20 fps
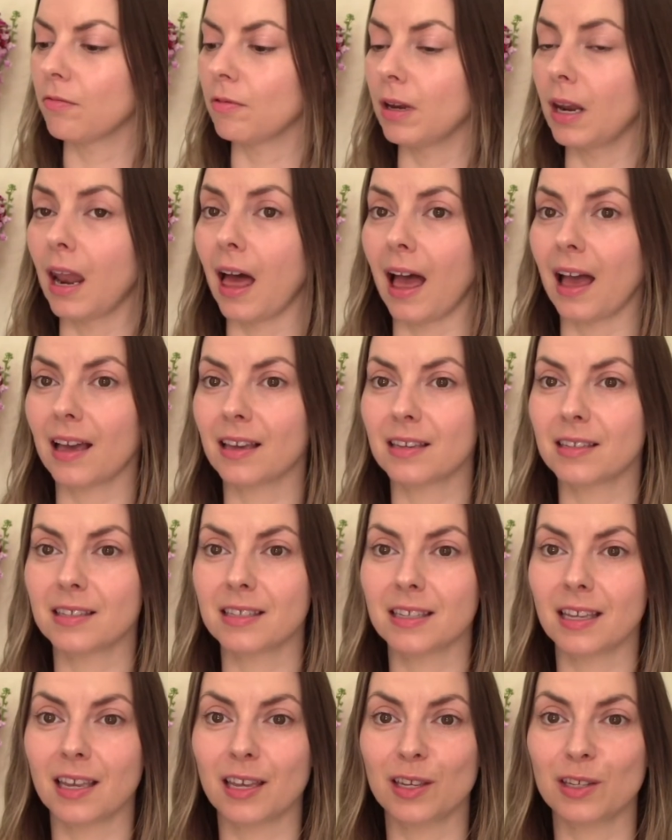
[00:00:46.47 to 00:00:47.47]

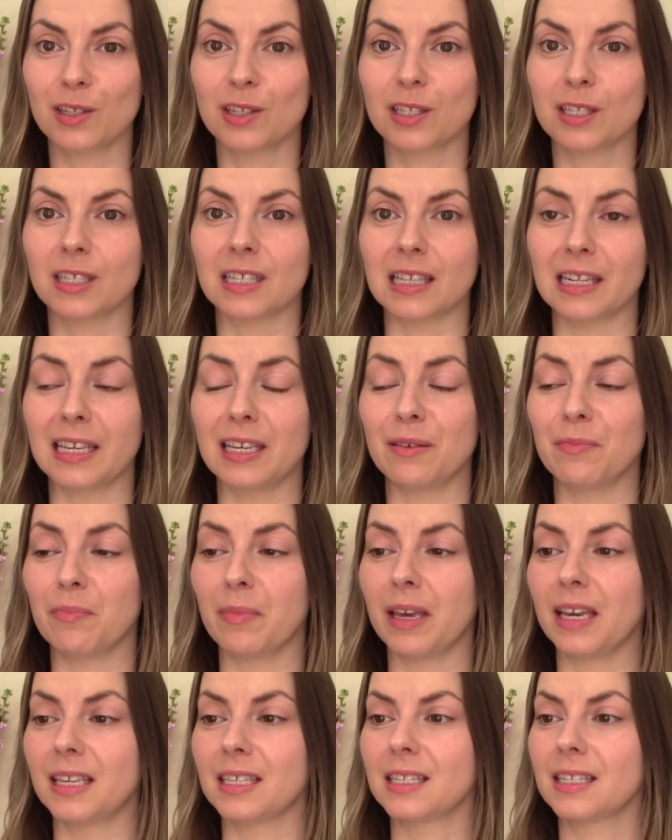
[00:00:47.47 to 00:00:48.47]
Relax Sleep
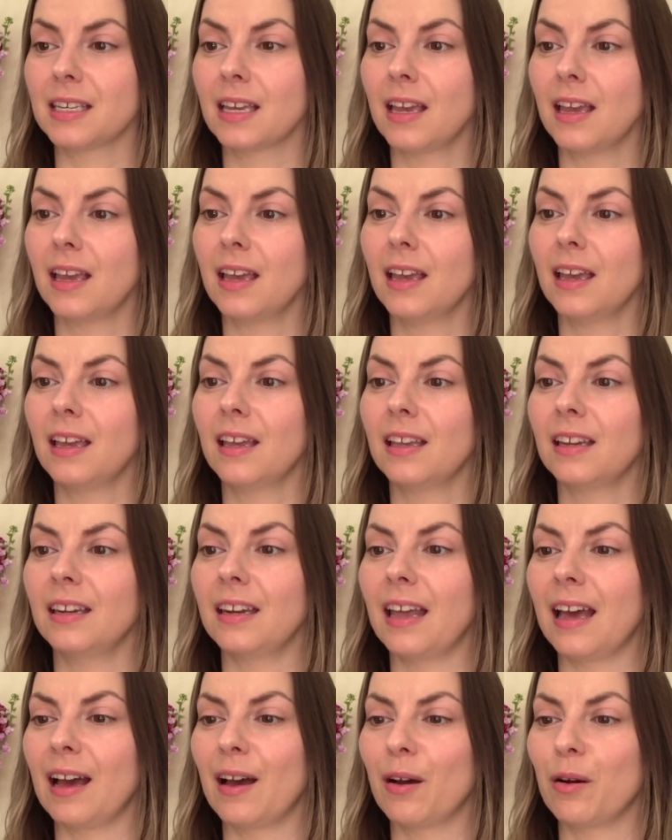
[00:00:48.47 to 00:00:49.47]
Mist.
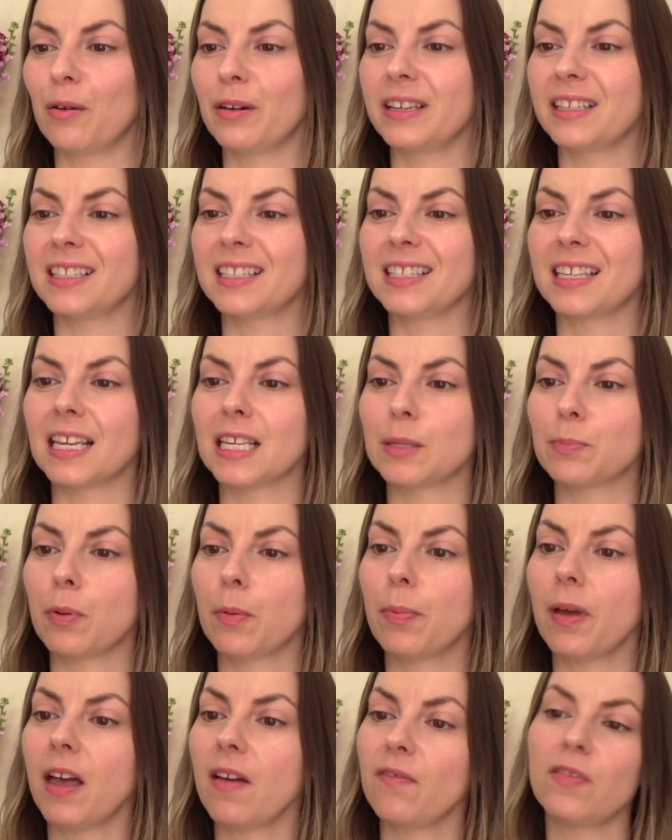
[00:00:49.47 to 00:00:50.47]
Now it says,
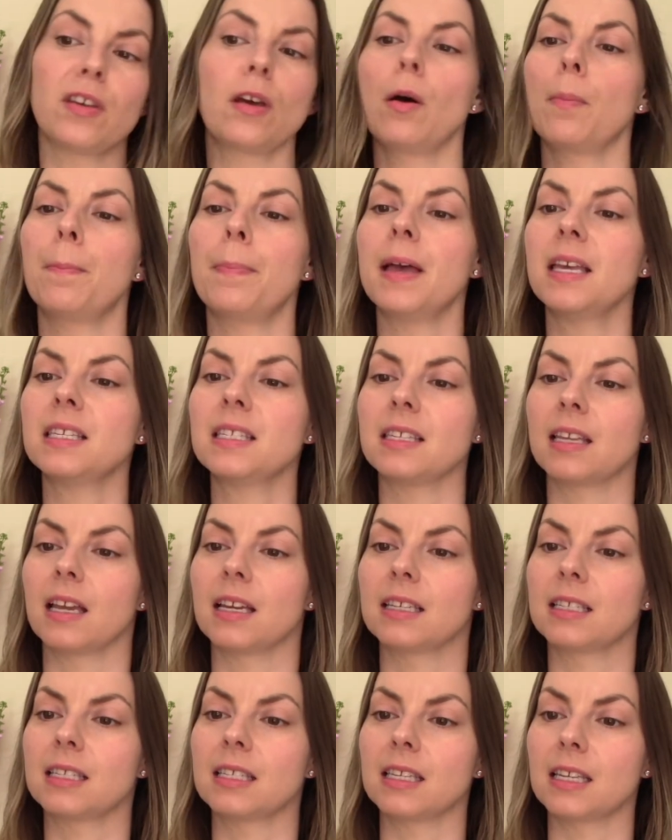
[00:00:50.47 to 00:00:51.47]
prepare for your best
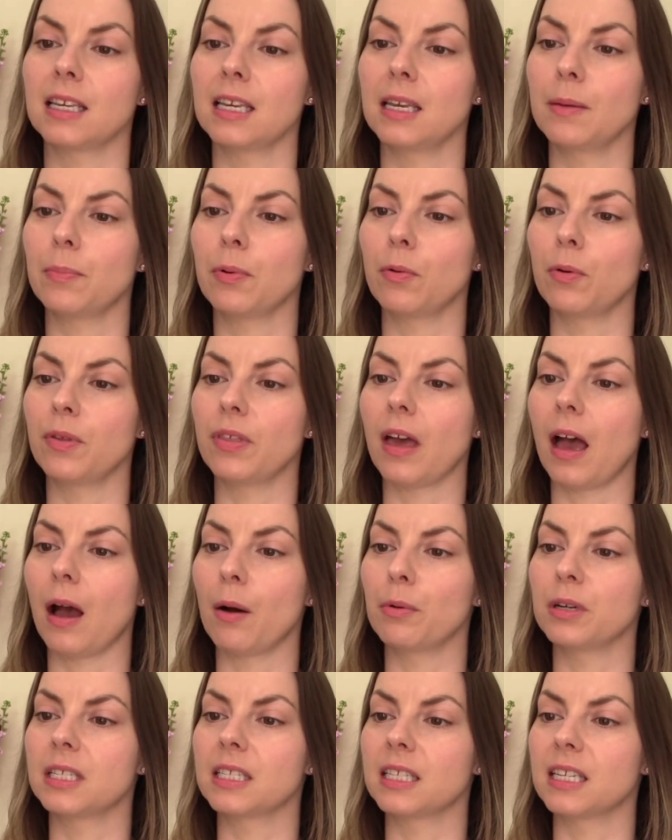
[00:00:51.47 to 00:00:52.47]
night's sleep with
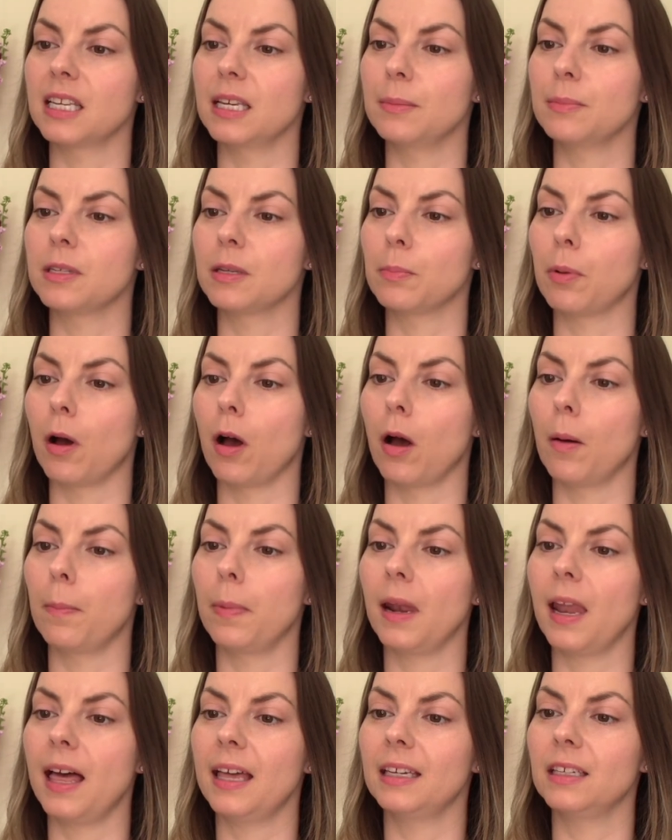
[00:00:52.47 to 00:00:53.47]
our sleep support
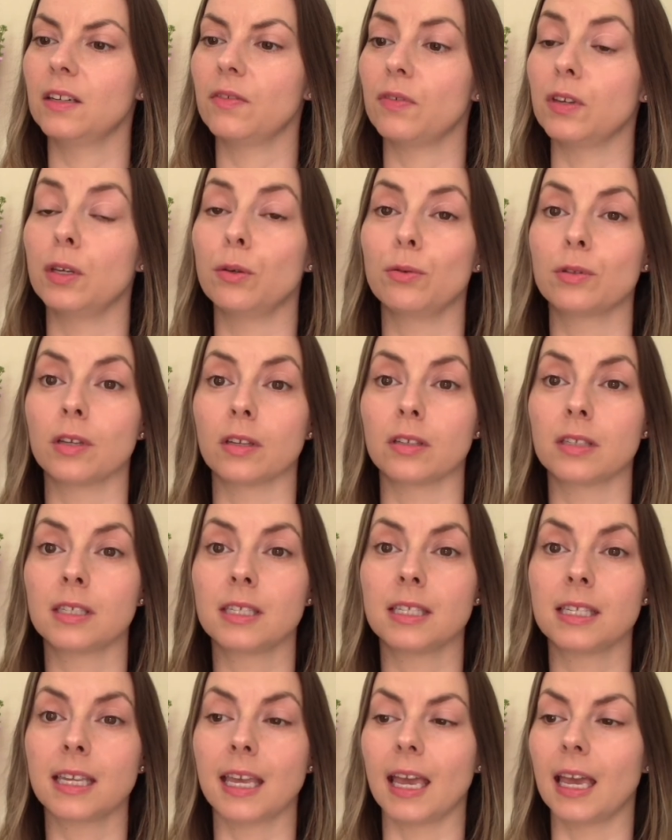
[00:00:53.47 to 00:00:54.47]
blend for use on
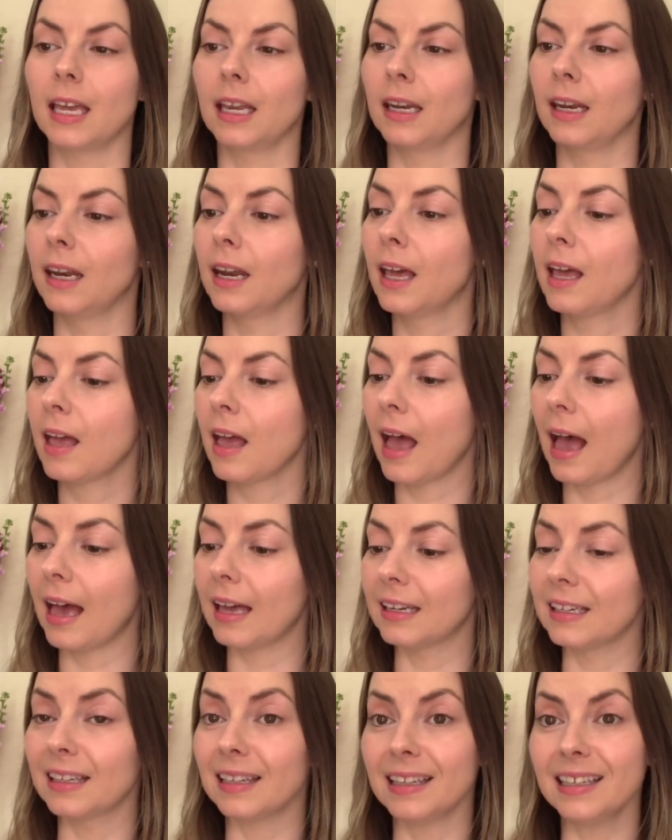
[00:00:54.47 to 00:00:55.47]
skin
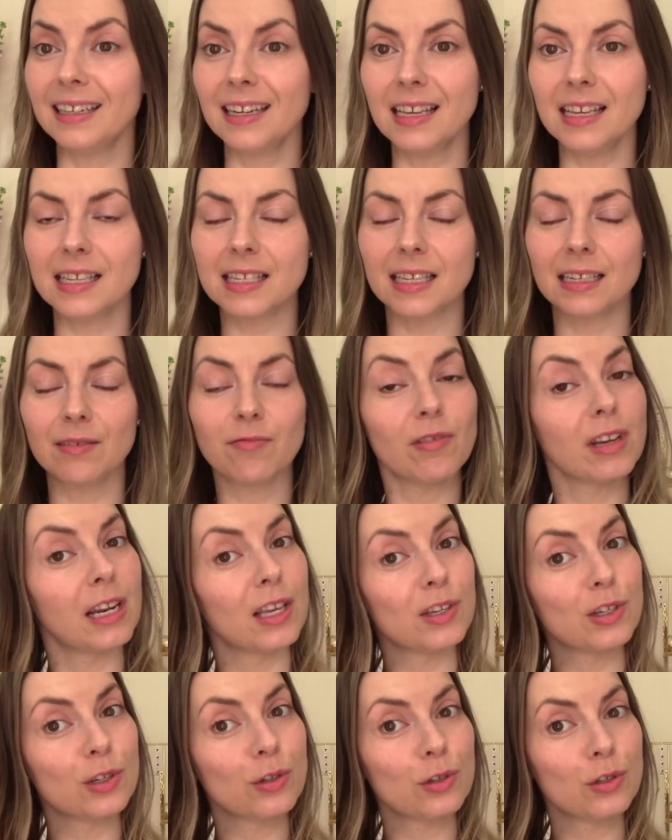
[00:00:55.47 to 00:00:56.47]
and linens. I didn't
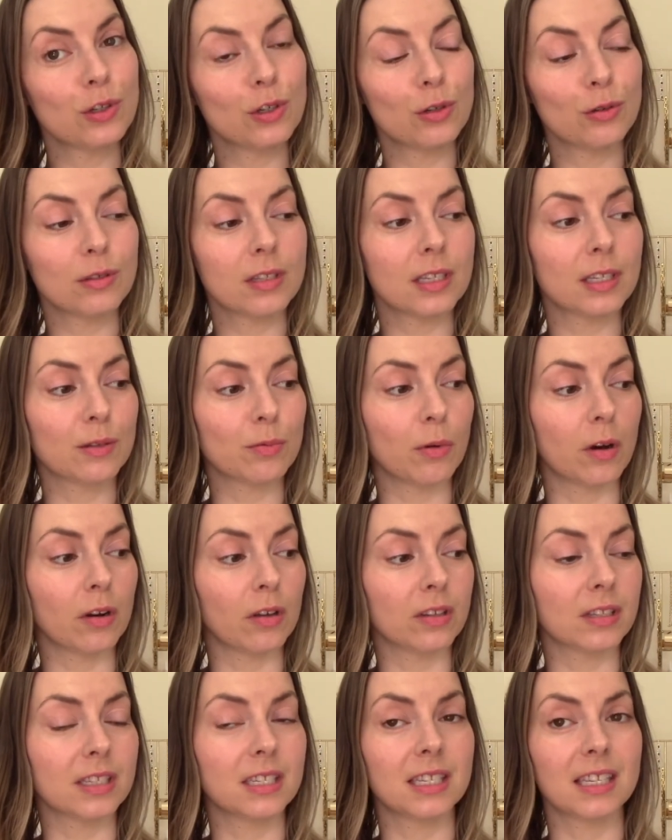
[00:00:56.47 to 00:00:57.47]
realise you could use this one
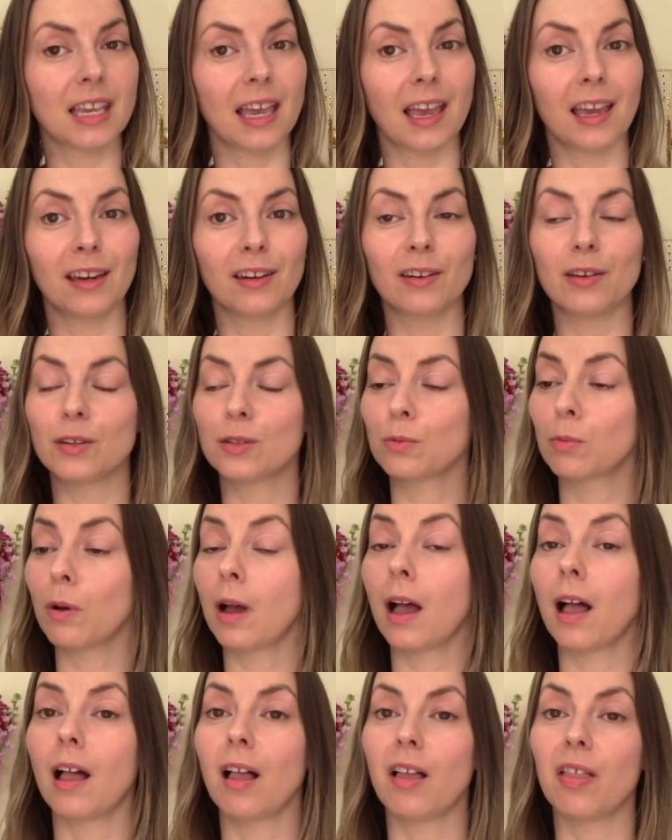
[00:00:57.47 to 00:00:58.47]
on skin as
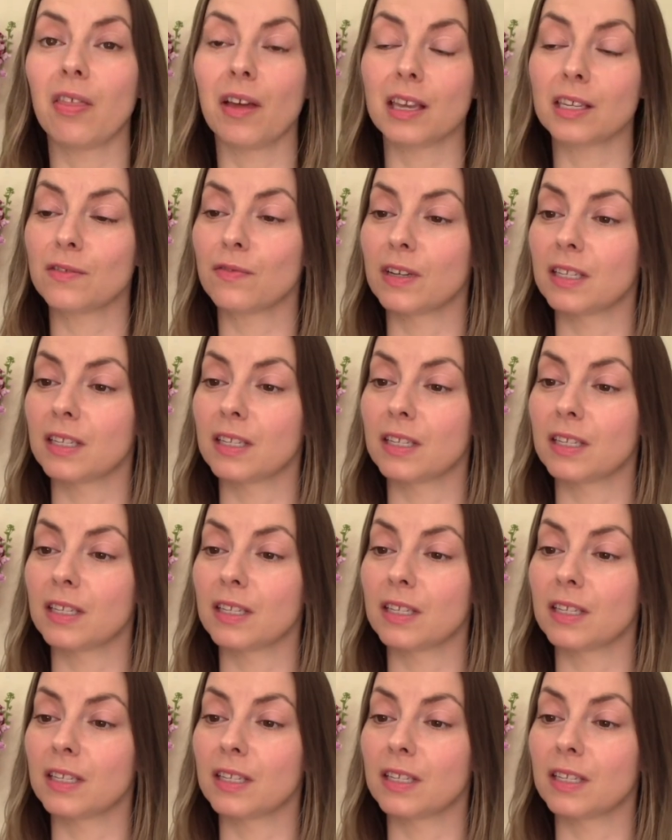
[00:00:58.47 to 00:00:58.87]
well. That's